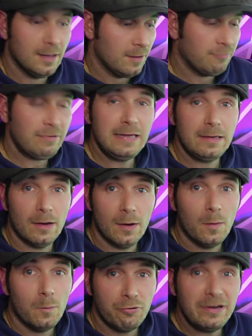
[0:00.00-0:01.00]
Three
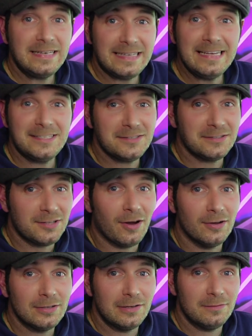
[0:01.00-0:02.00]
pretty decent
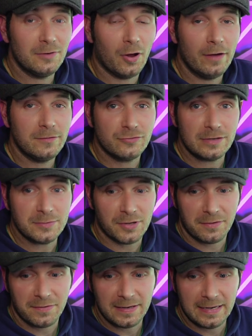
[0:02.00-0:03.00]
darn live streams, I
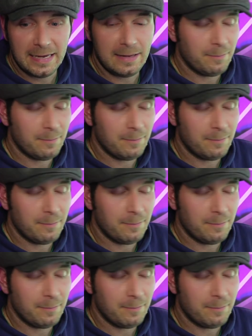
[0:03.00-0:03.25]
think.